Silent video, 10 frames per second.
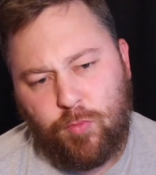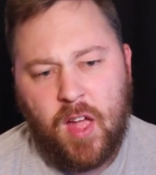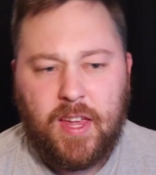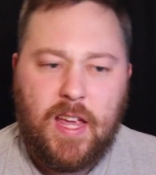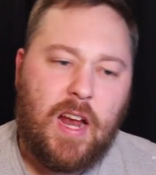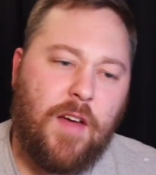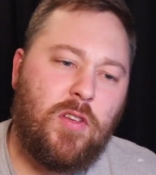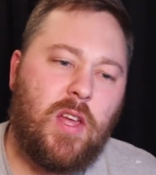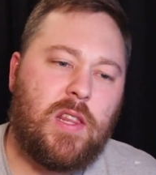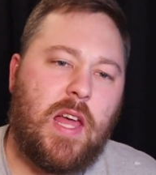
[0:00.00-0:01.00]
Again, I
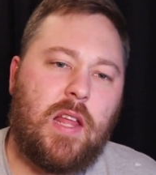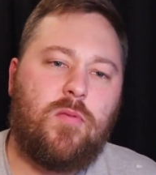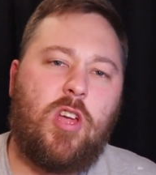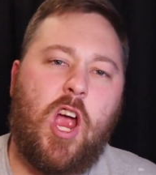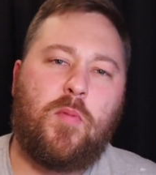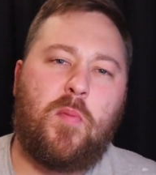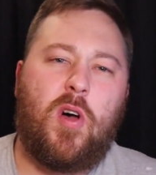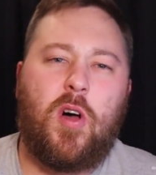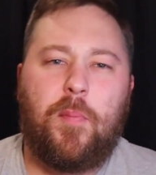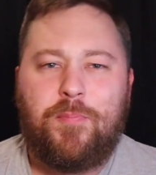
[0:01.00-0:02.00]
feel like that caramel
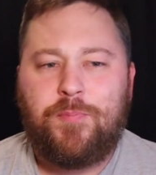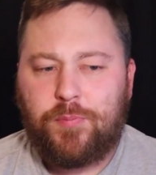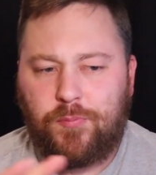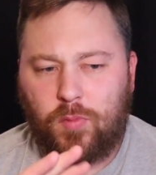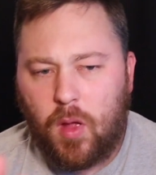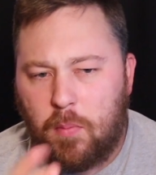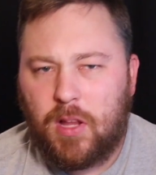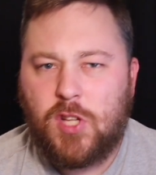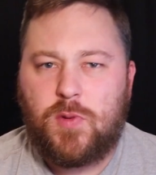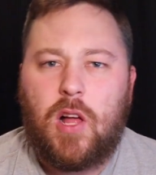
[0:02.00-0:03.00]
malt
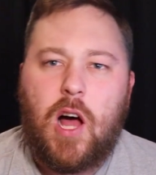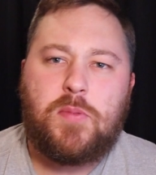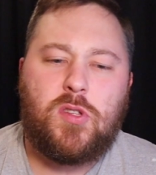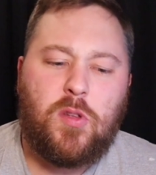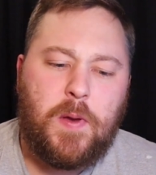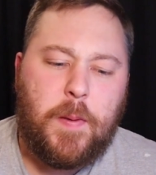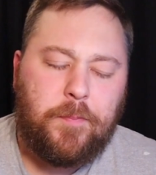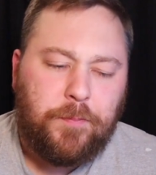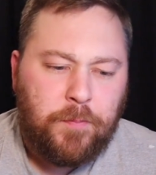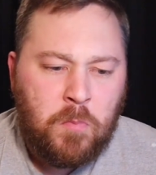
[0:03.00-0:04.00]
plays with the hops a little
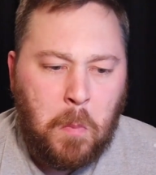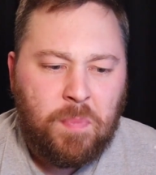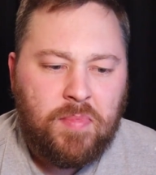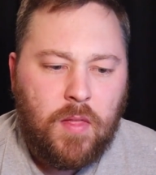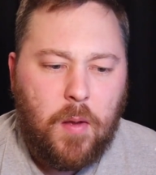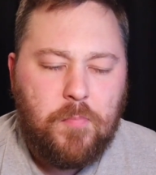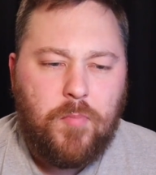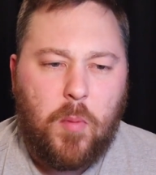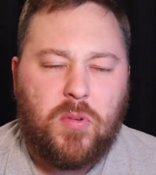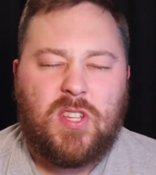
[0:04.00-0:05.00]
bit,
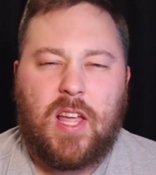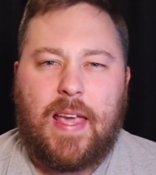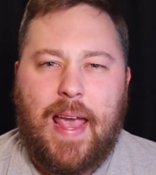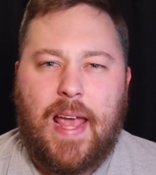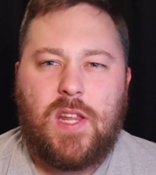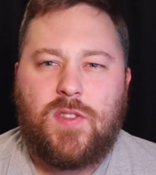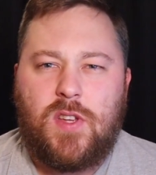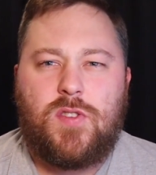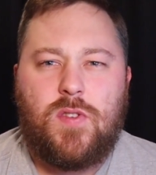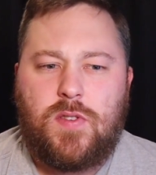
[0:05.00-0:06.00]
almost like a candied
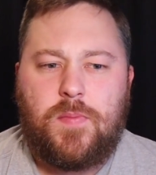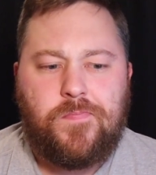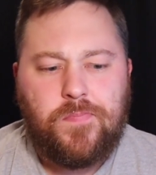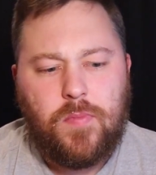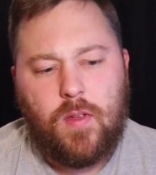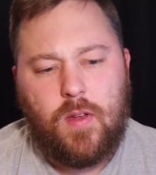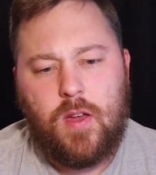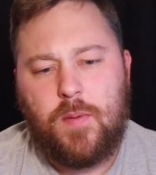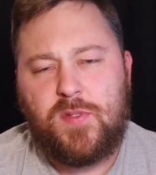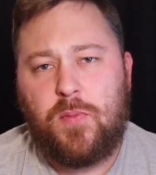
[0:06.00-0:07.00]
citrus,
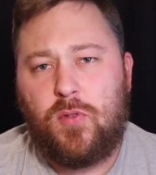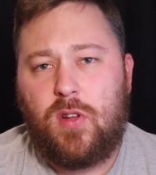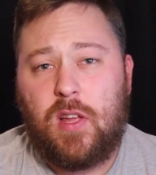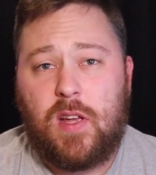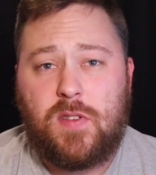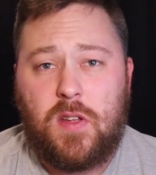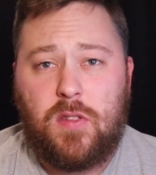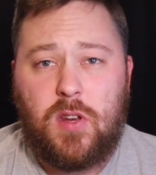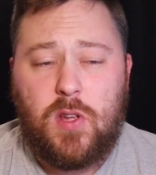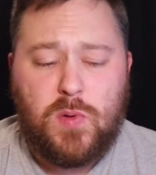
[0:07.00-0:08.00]
um, similar to, like I said,
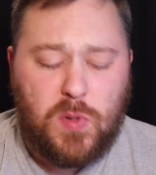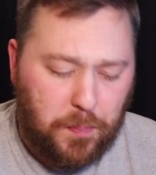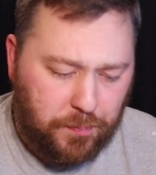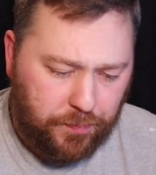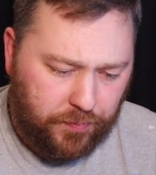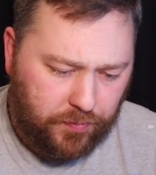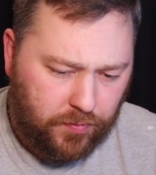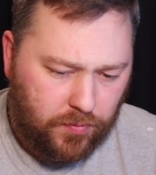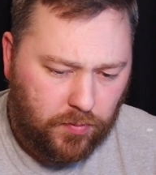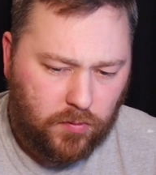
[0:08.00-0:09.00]
on the nose.
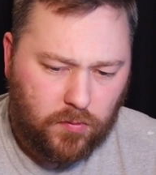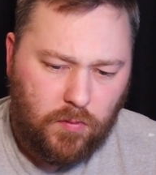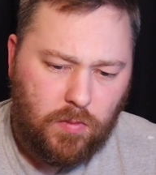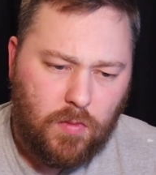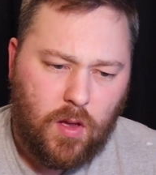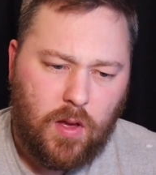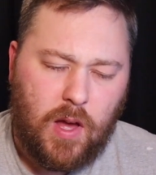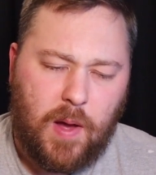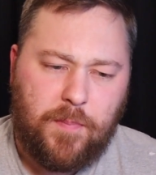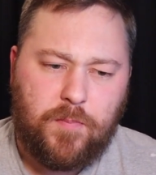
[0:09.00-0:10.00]

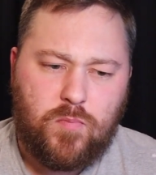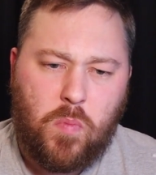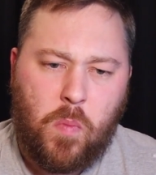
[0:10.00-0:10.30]
Um,